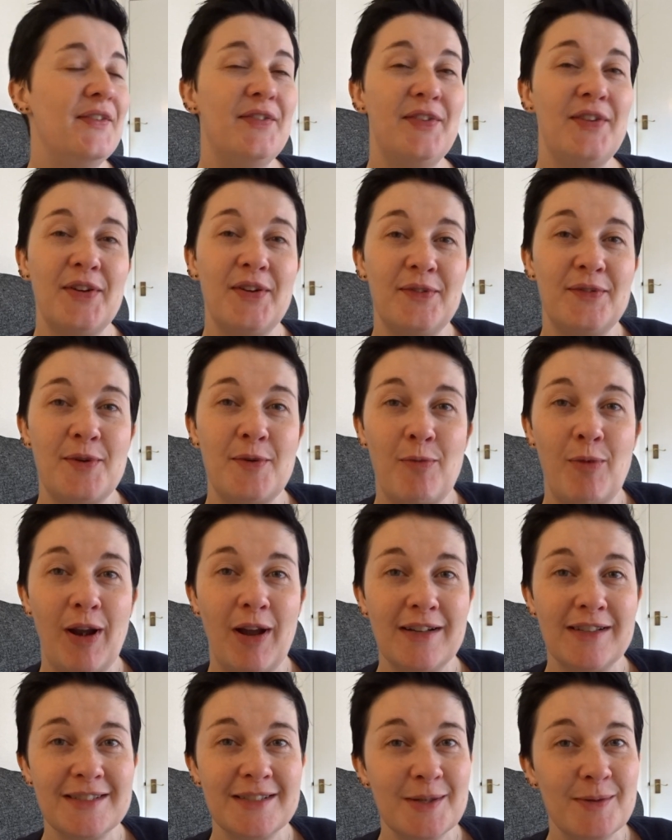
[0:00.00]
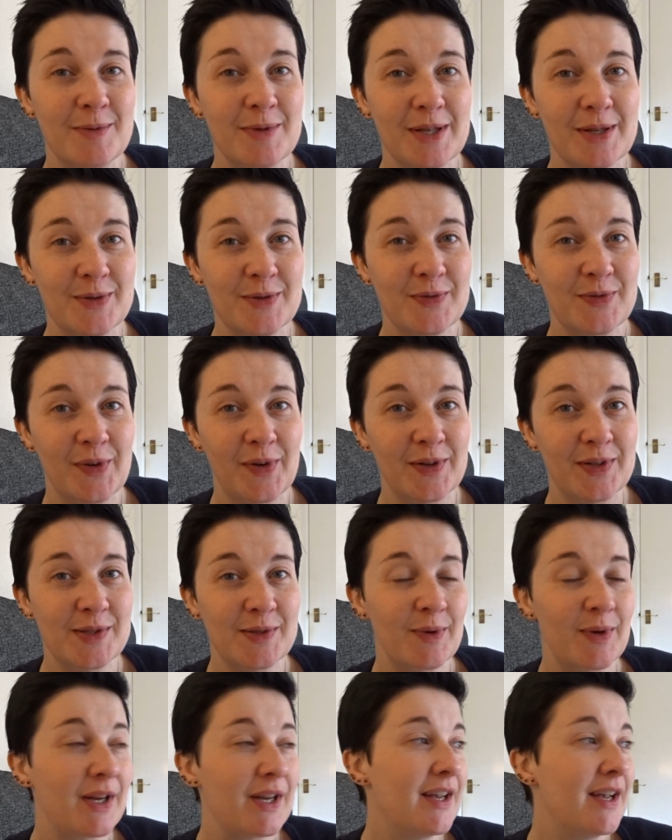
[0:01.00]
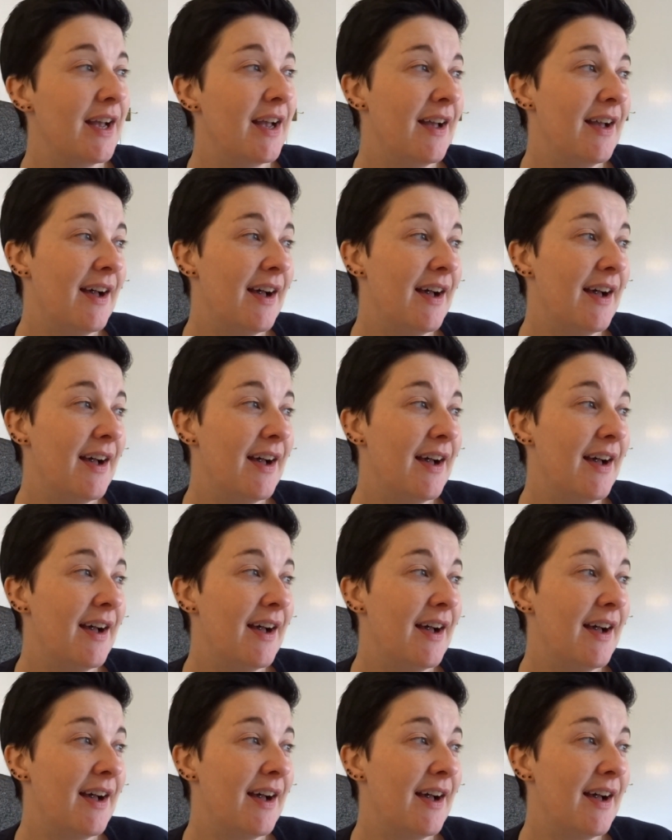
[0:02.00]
for replying to me. That was very sweet.